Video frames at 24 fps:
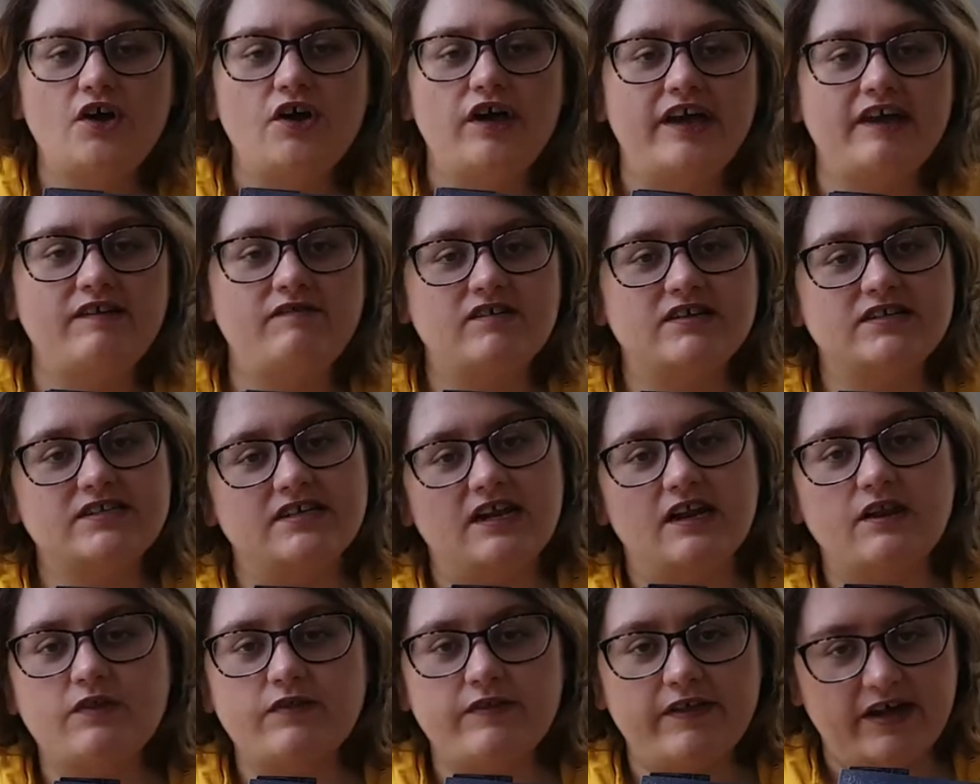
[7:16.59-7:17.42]
If it's
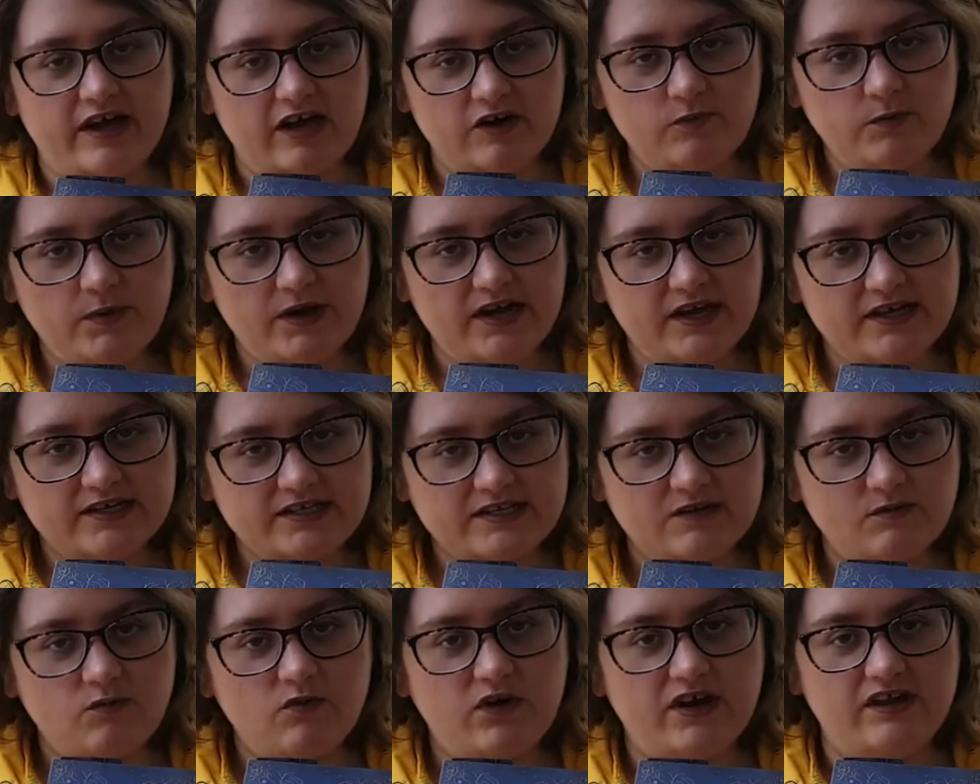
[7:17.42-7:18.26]
in third
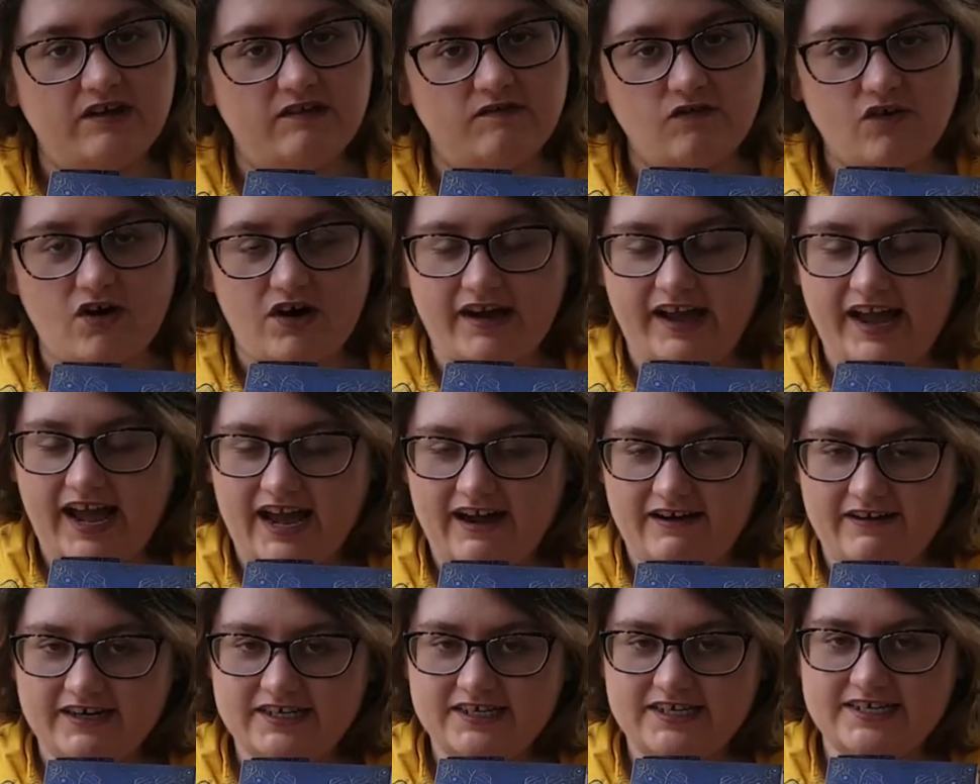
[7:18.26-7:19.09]
person, where you've got a
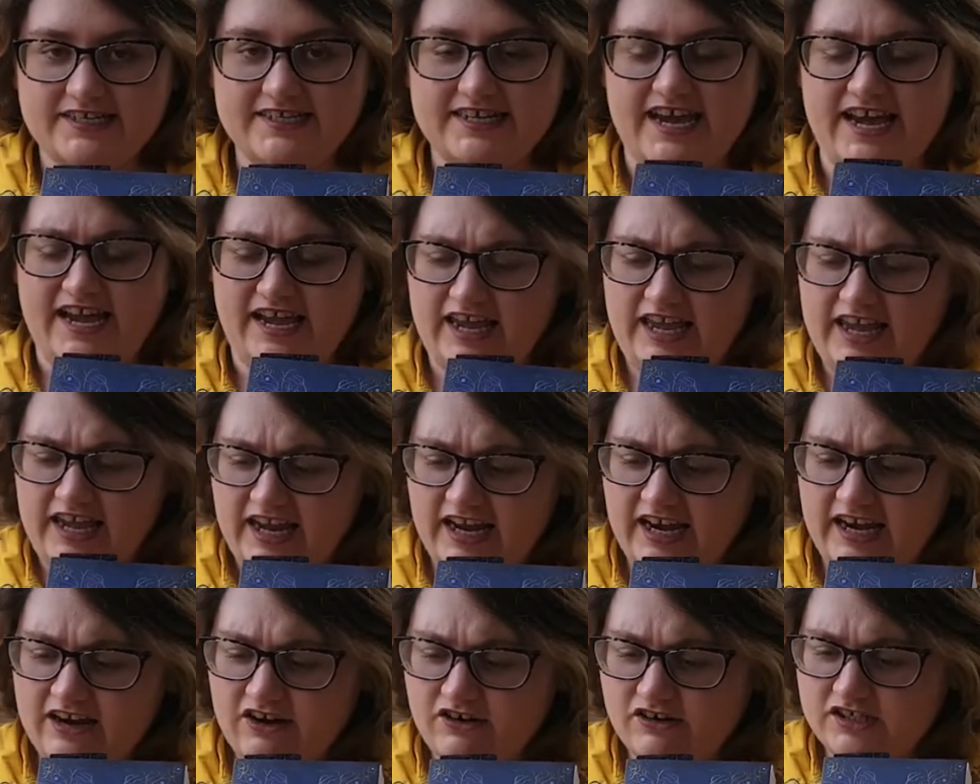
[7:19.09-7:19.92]
character saying,
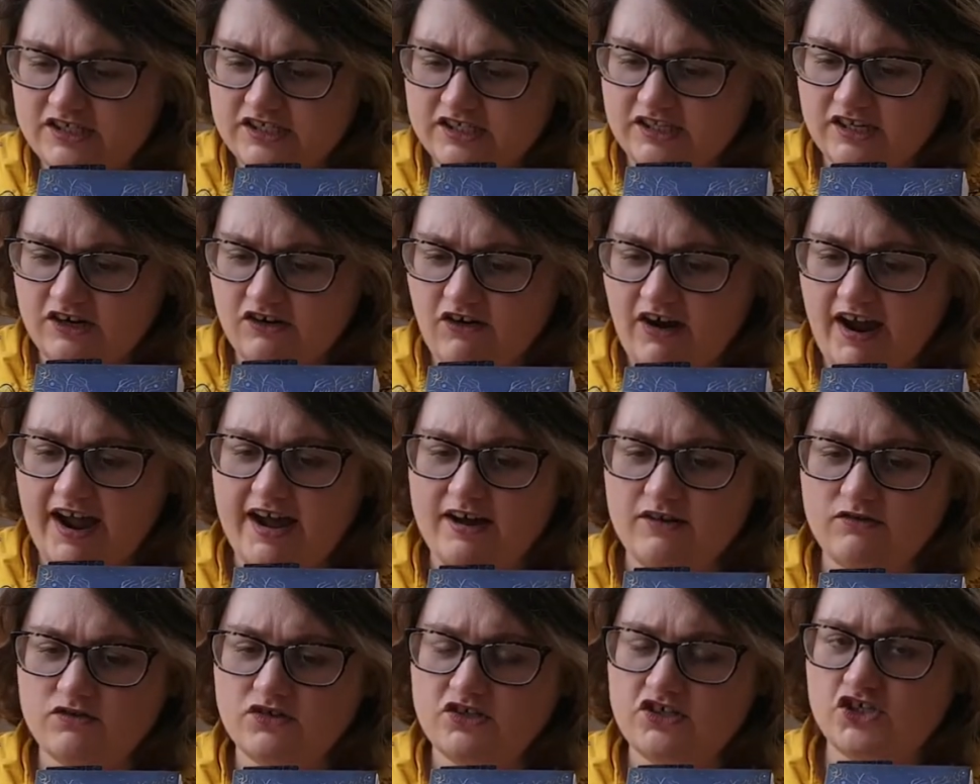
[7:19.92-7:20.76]
he looked at the
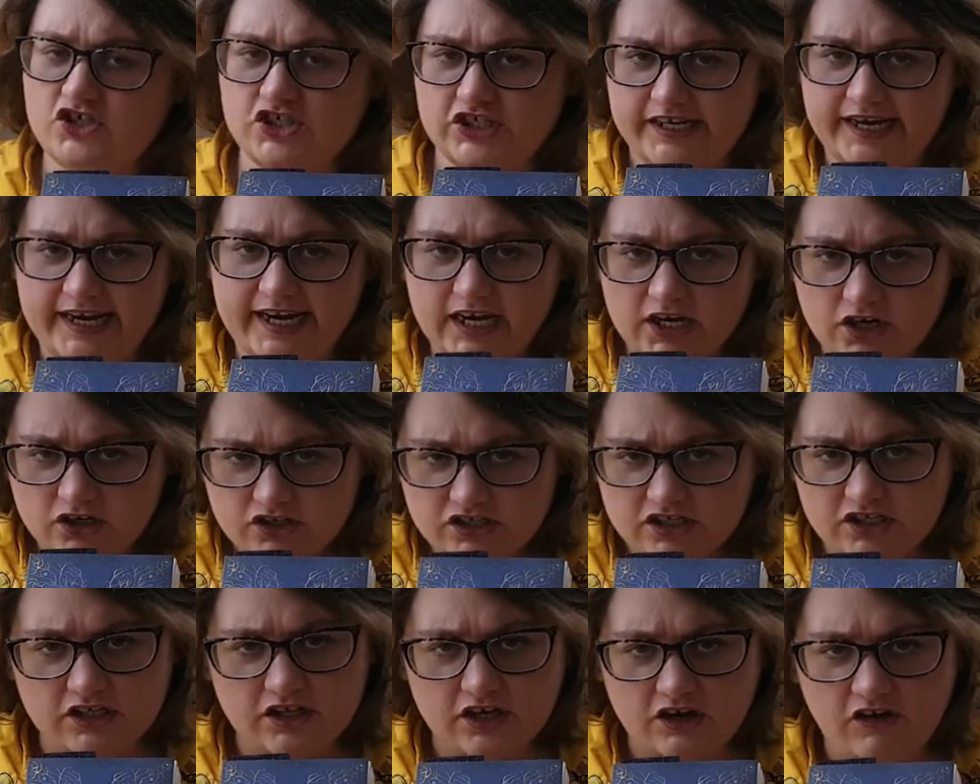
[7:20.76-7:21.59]
ground, she
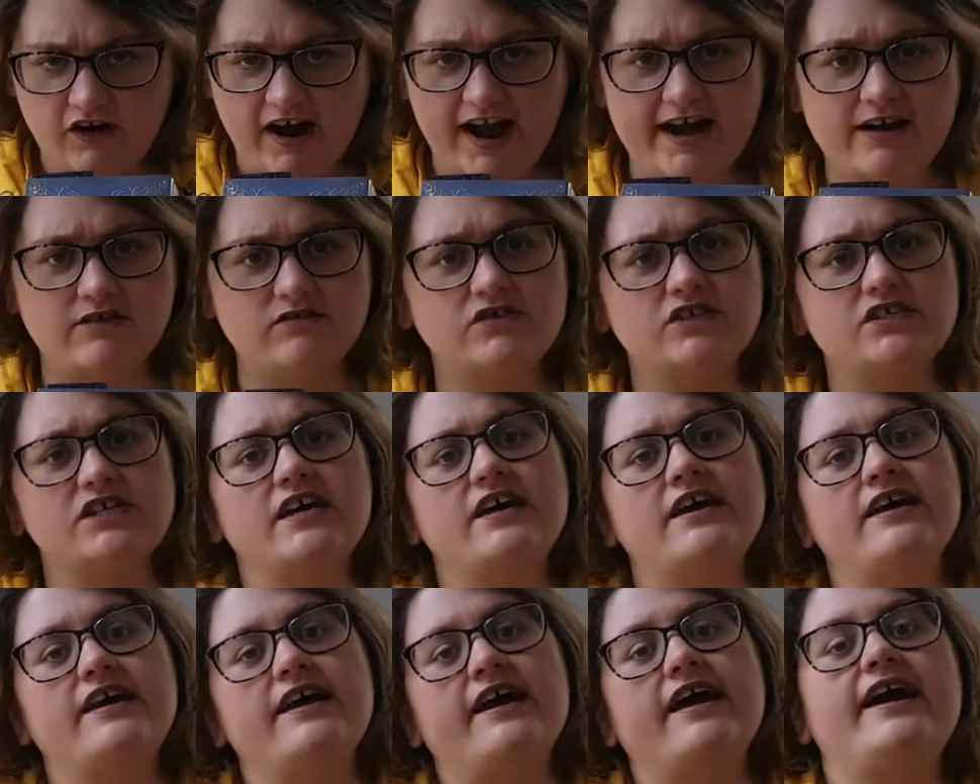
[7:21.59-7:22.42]
looked at the ground,
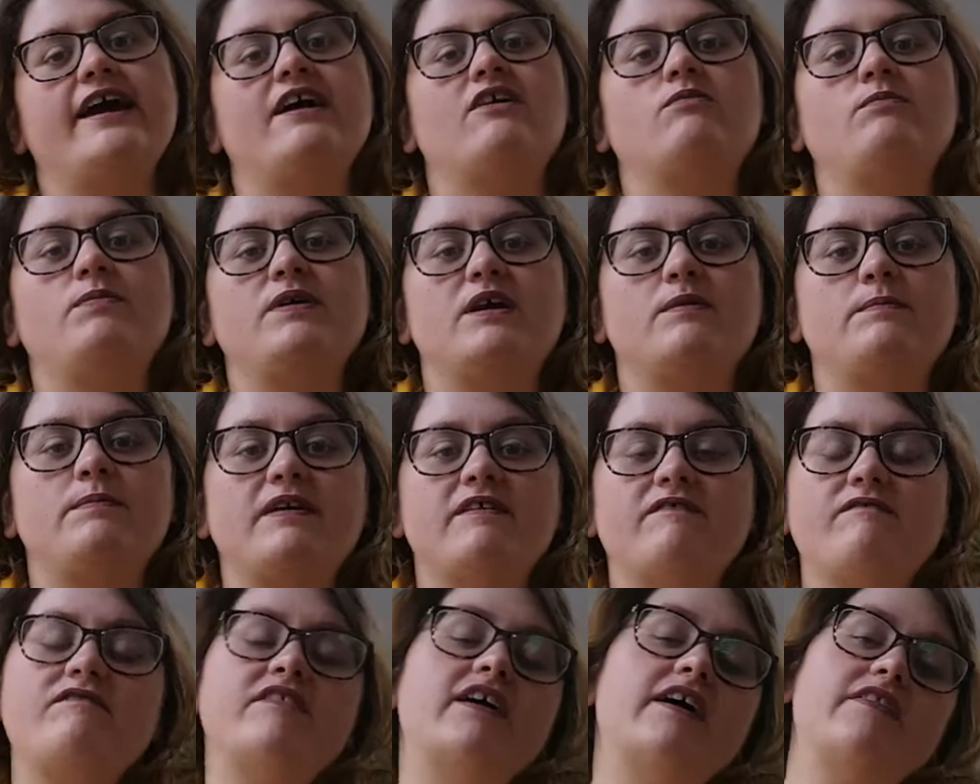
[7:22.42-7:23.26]
it'll be a
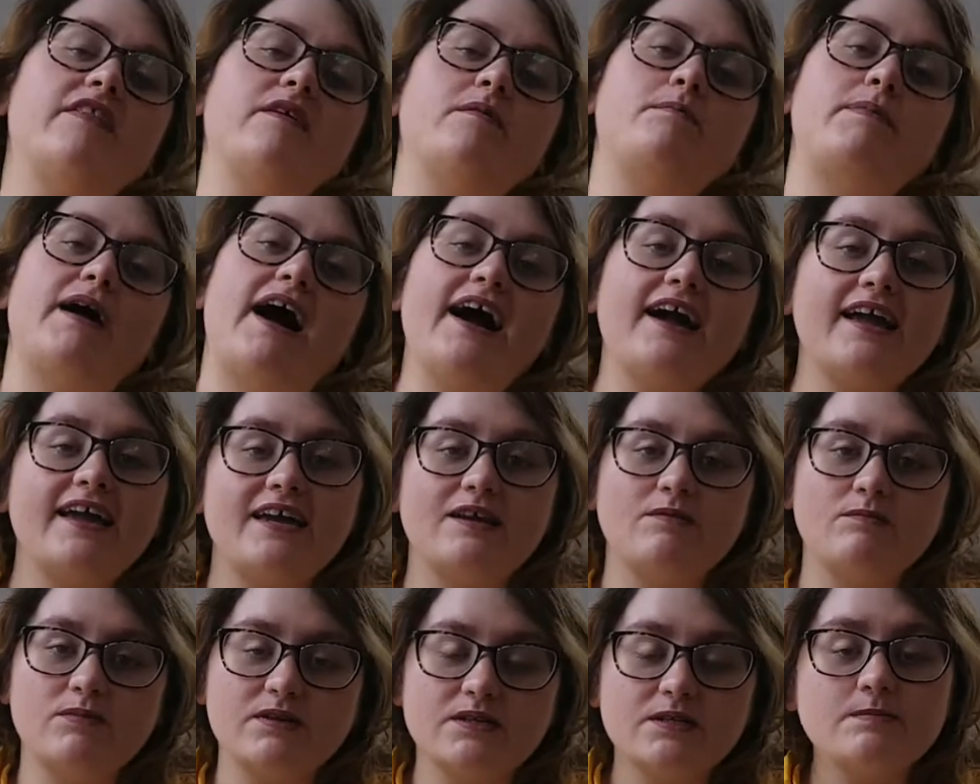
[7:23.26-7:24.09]
bit further back
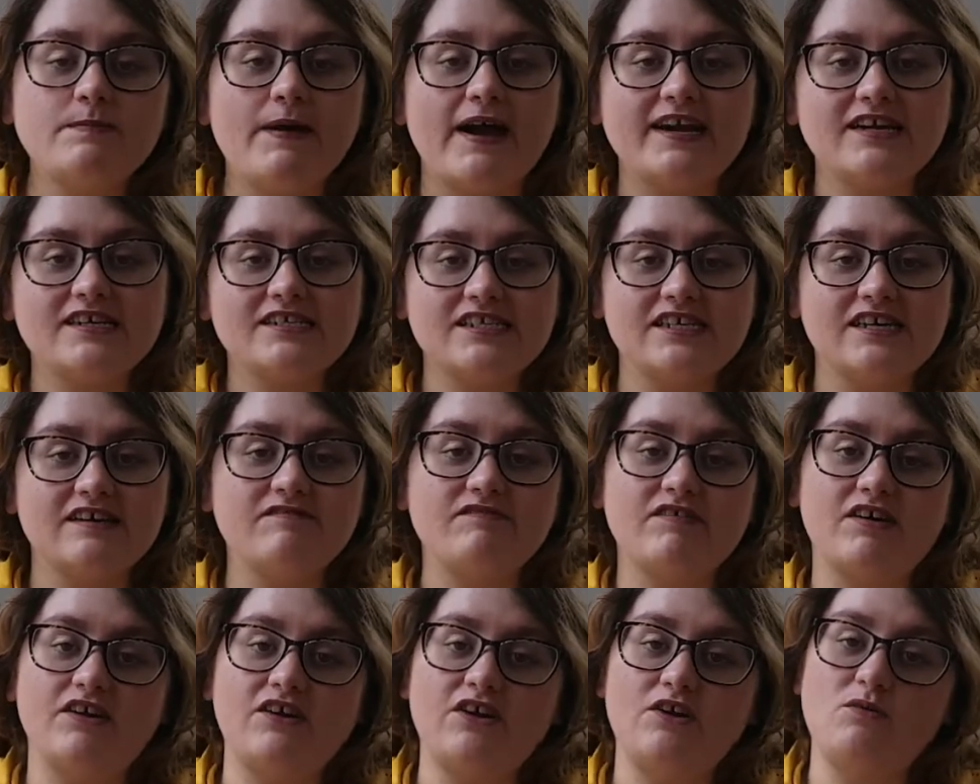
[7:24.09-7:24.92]
in perspective
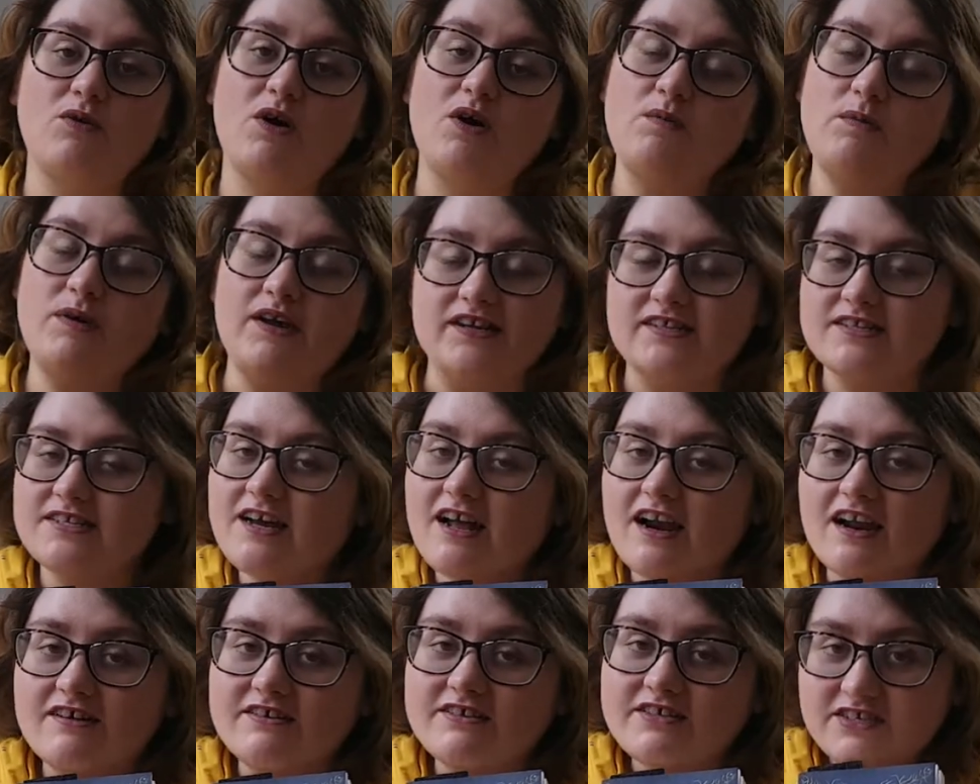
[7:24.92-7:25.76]
and you won't be as
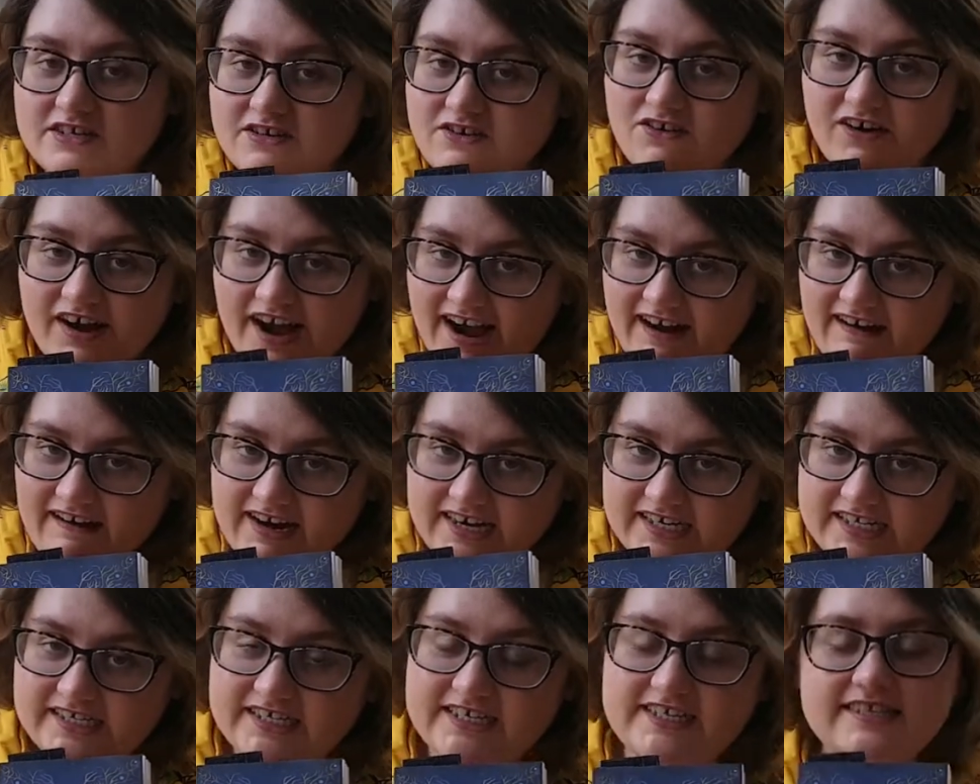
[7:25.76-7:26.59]
close to your
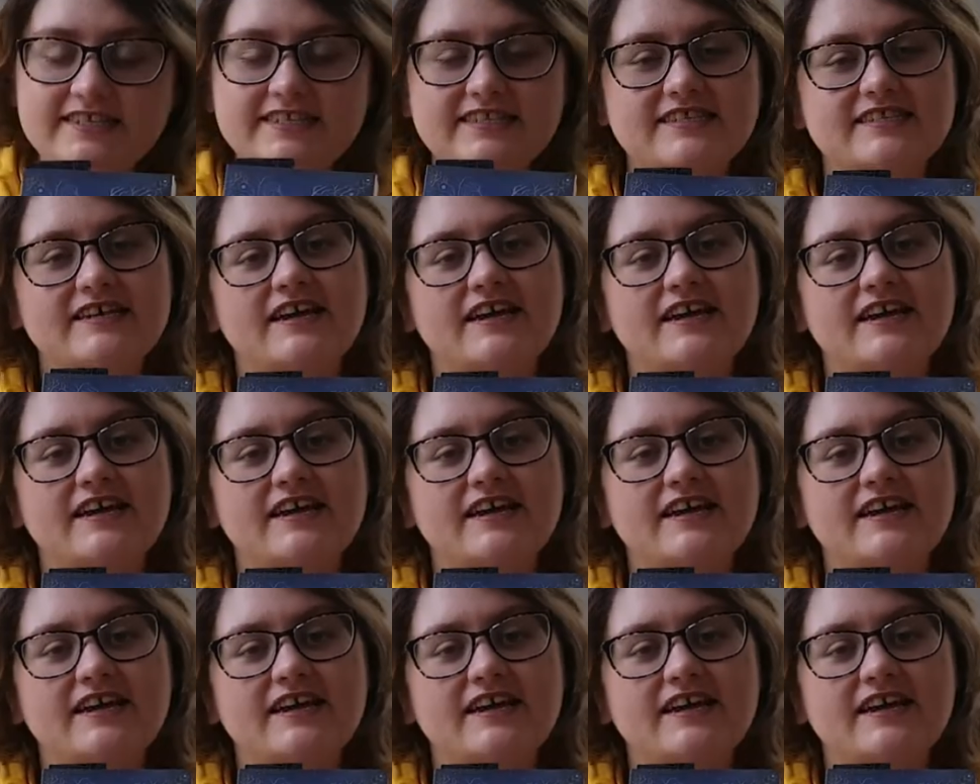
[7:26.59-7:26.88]
characters.